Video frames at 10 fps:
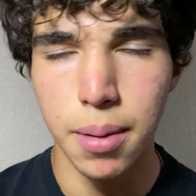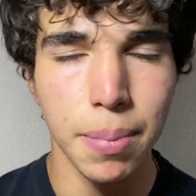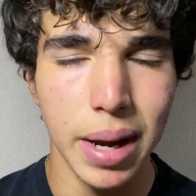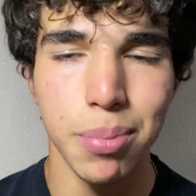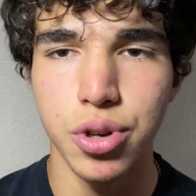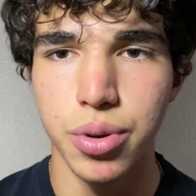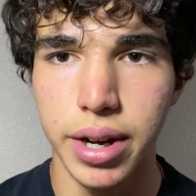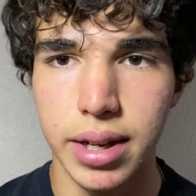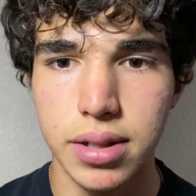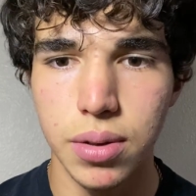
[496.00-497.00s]
paper
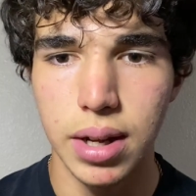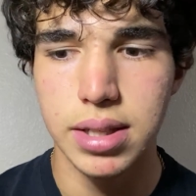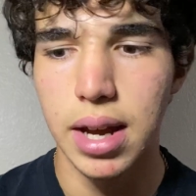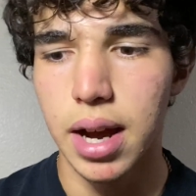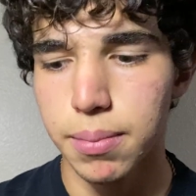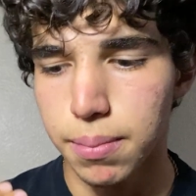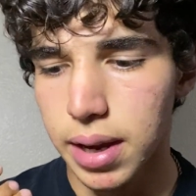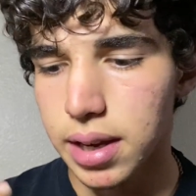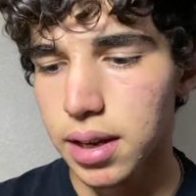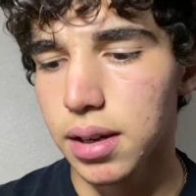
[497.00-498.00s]
trading. So that's I'm
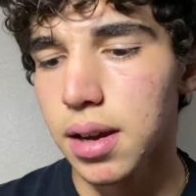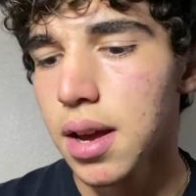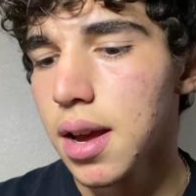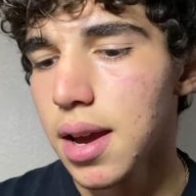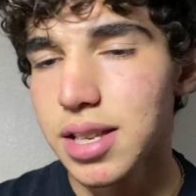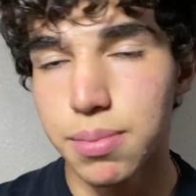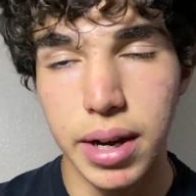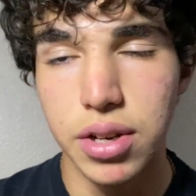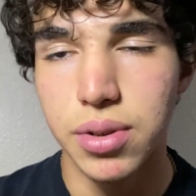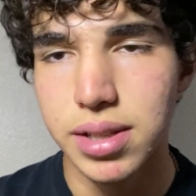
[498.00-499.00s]
making as
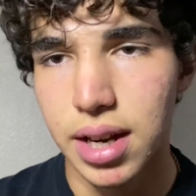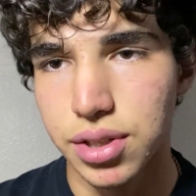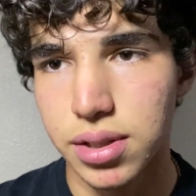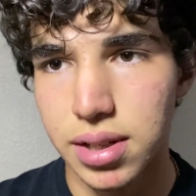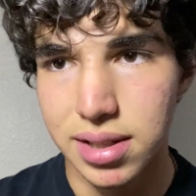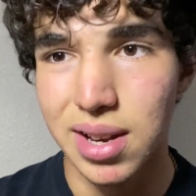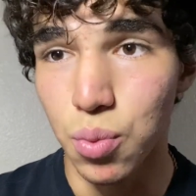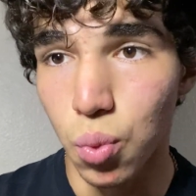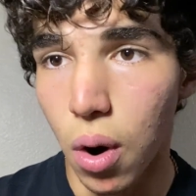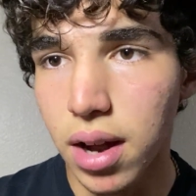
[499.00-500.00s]
many transactions as I
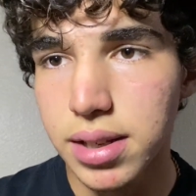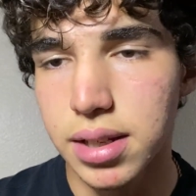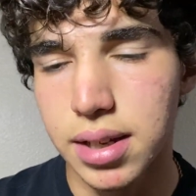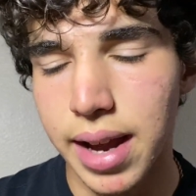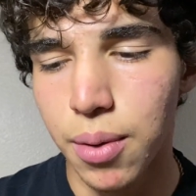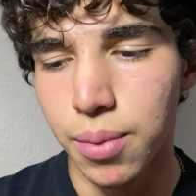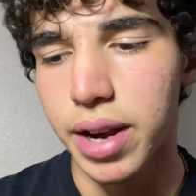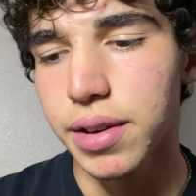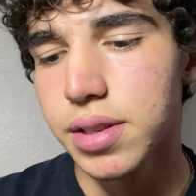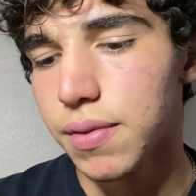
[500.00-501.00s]
want to get
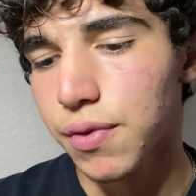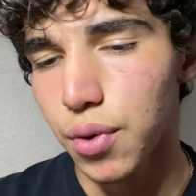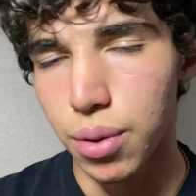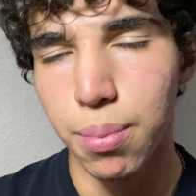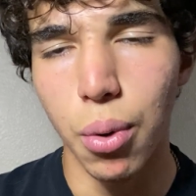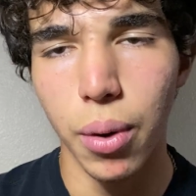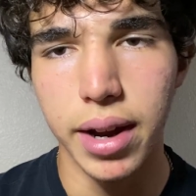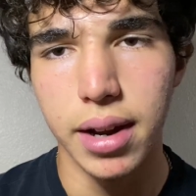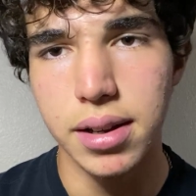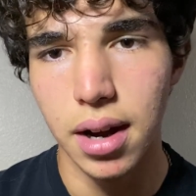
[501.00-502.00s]
ready for the
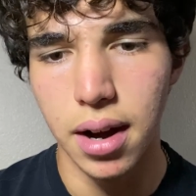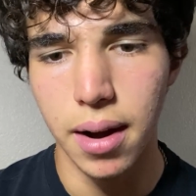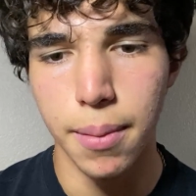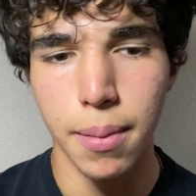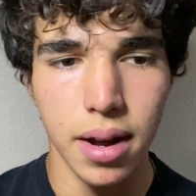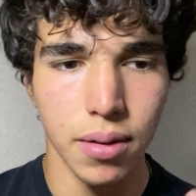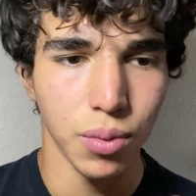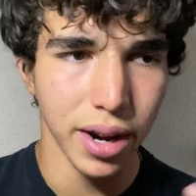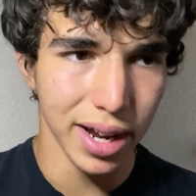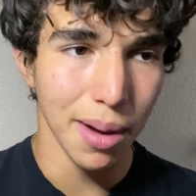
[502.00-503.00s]
point of
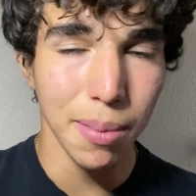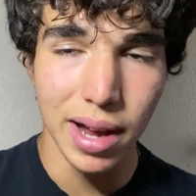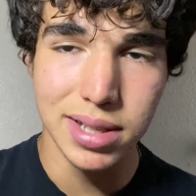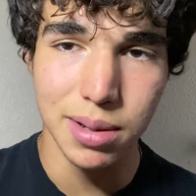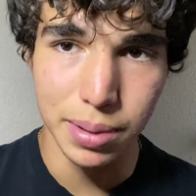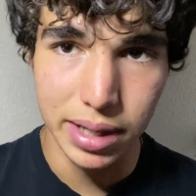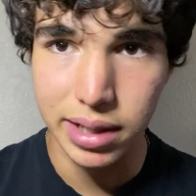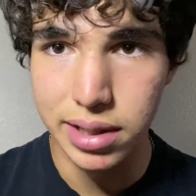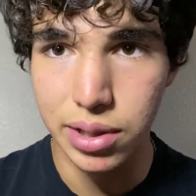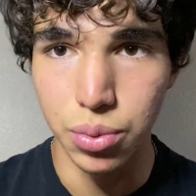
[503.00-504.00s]
when I get past the
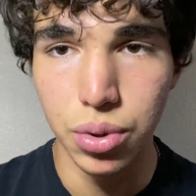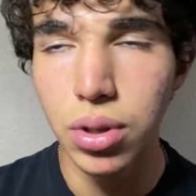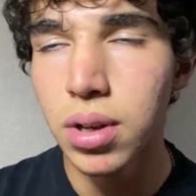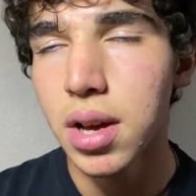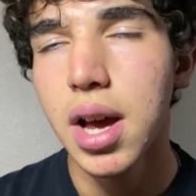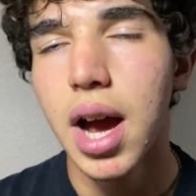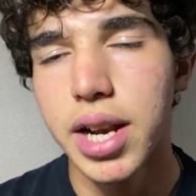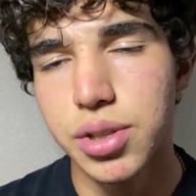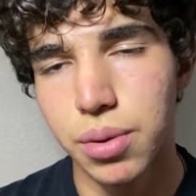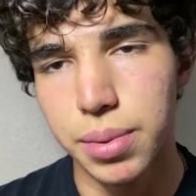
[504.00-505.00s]
PDT rule. I
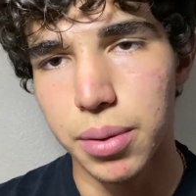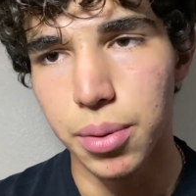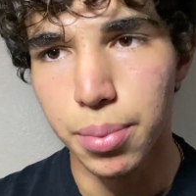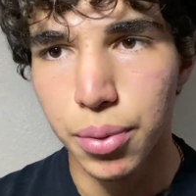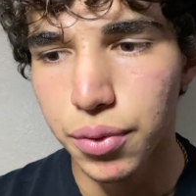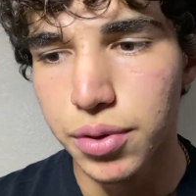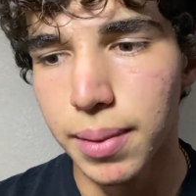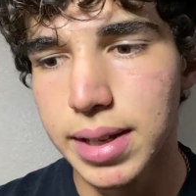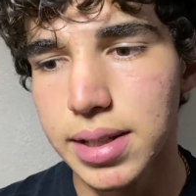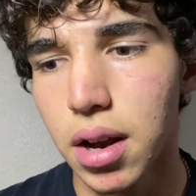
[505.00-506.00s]
just want to be able to prove to
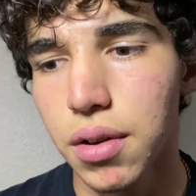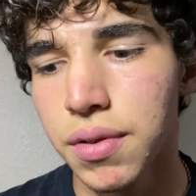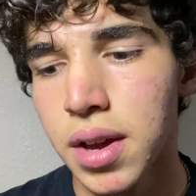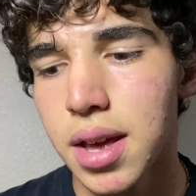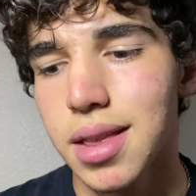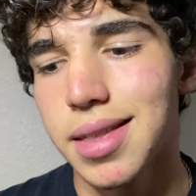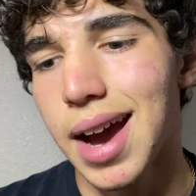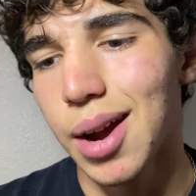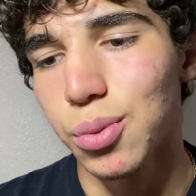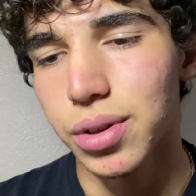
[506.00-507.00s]
myself that
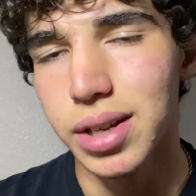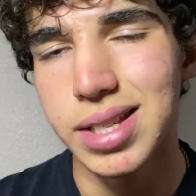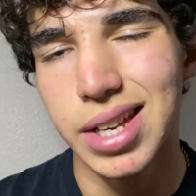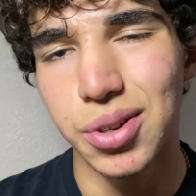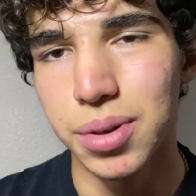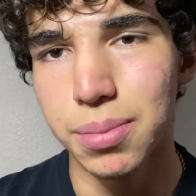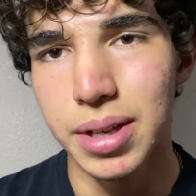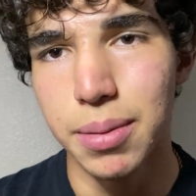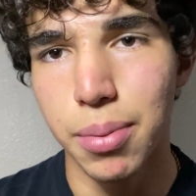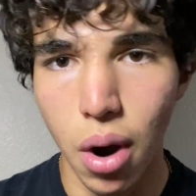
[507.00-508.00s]
I will continue to be
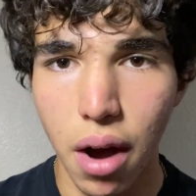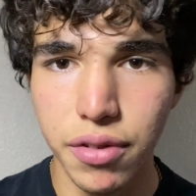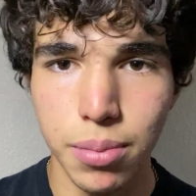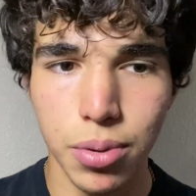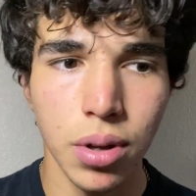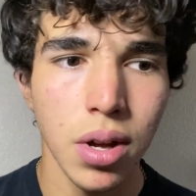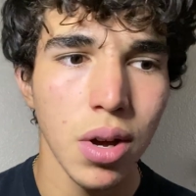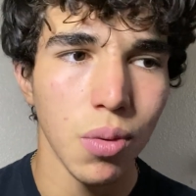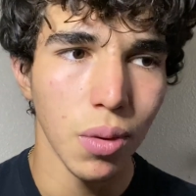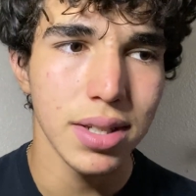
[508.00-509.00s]
profitable
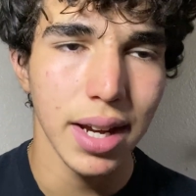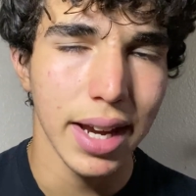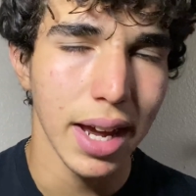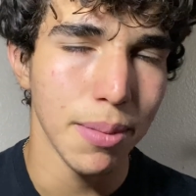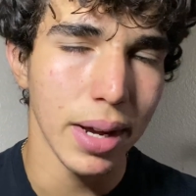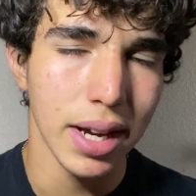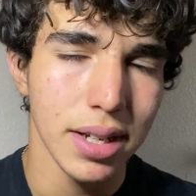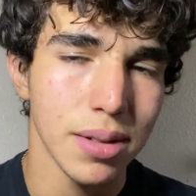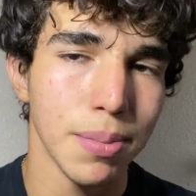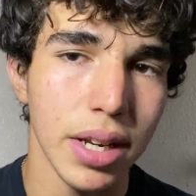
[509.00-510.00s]
once I can make
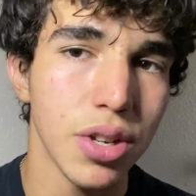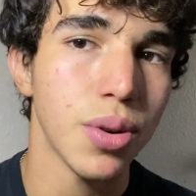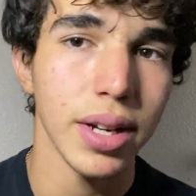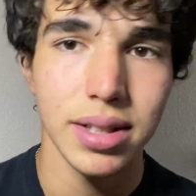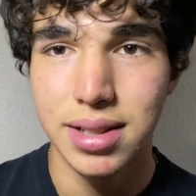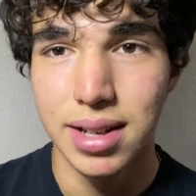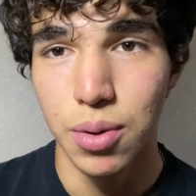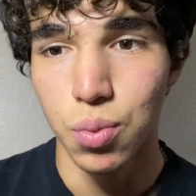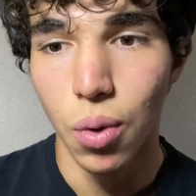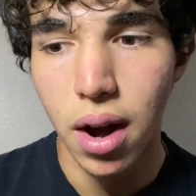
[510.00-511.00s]
as many trades as I
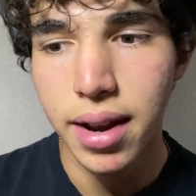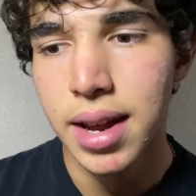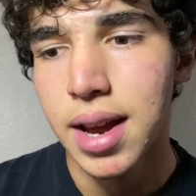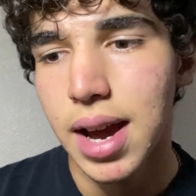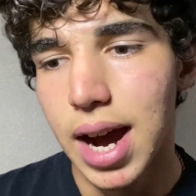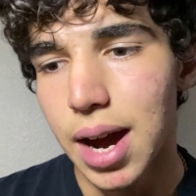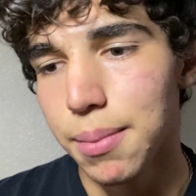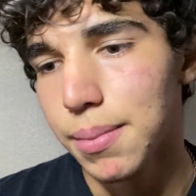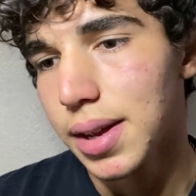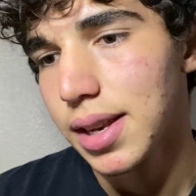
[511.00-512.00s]
want.
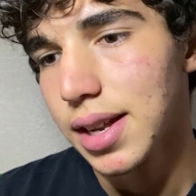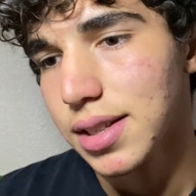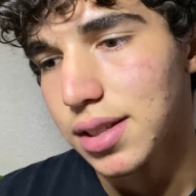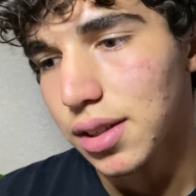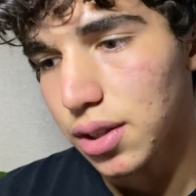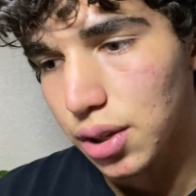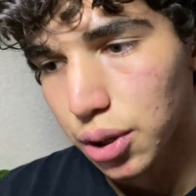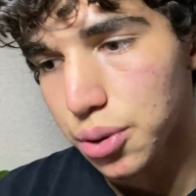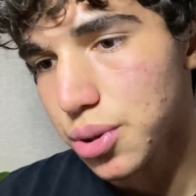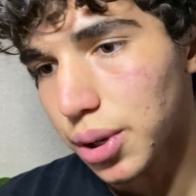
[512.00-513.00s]
And as the
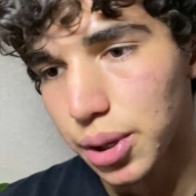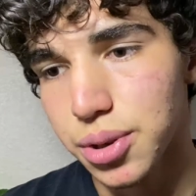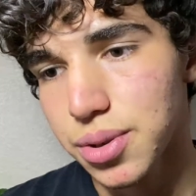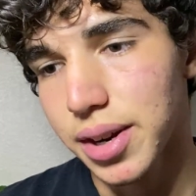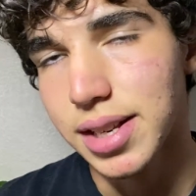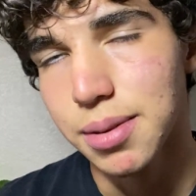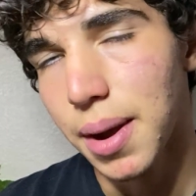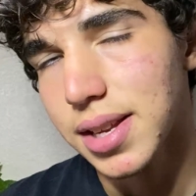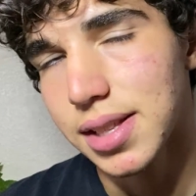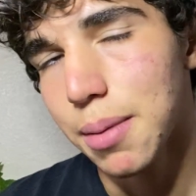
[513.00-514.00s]
closer and closer I get to
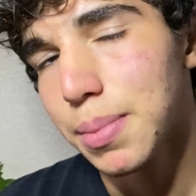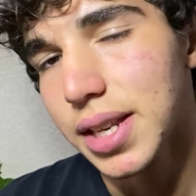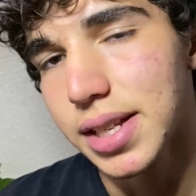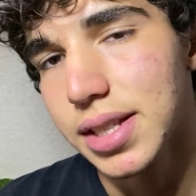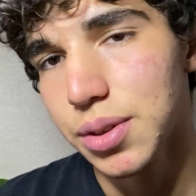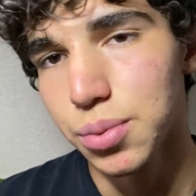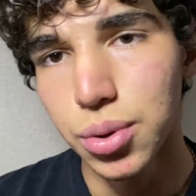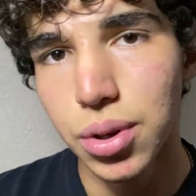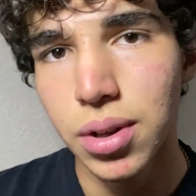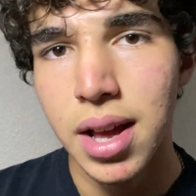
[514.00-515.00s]
passing that PDT
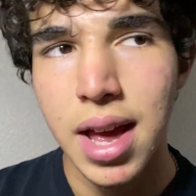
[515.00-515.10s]
rule,